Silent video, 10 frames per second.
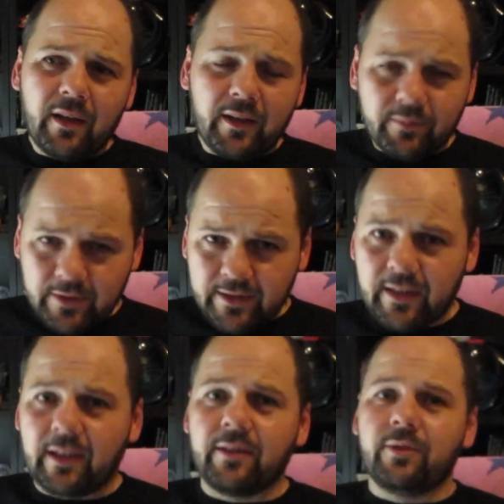I'm just
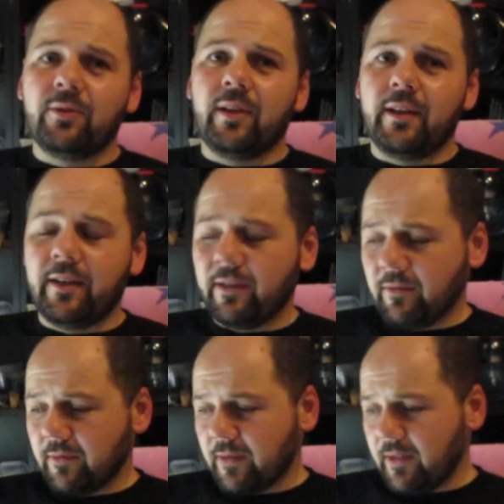starting to do that
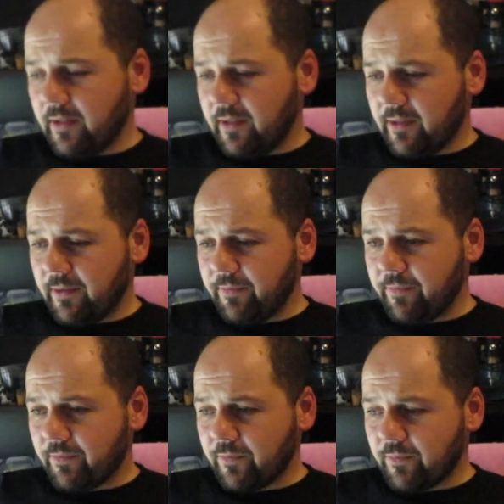
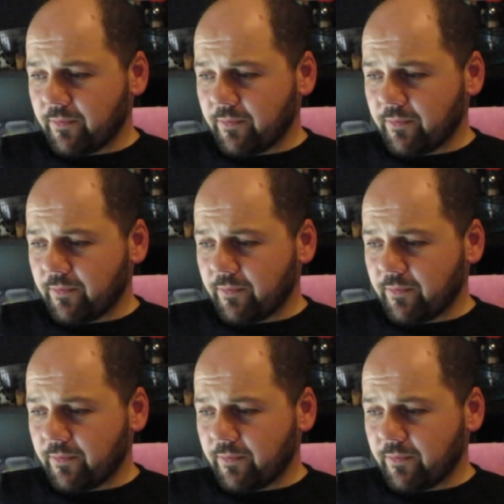now.